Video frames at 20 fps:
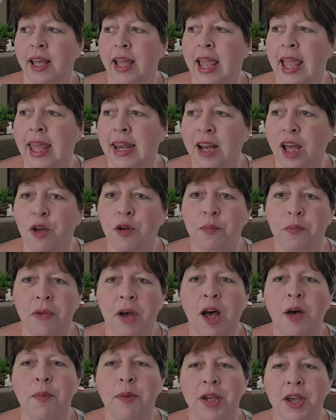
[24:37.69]
and
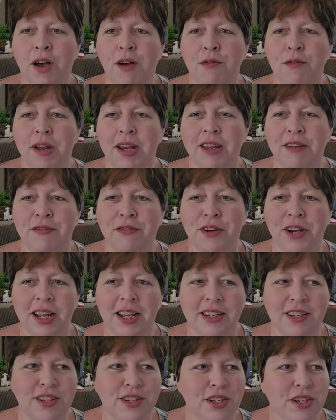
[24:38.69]
I'll be all ready for
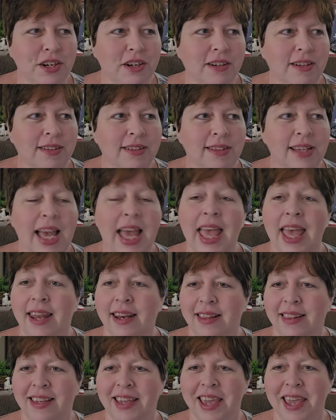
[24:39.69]
next year ahead
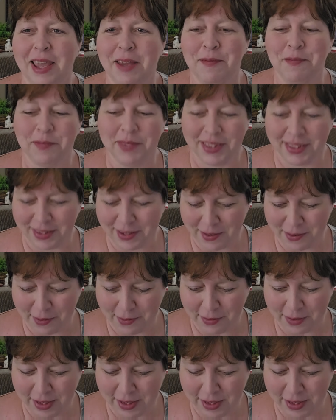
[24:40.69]
of the game. So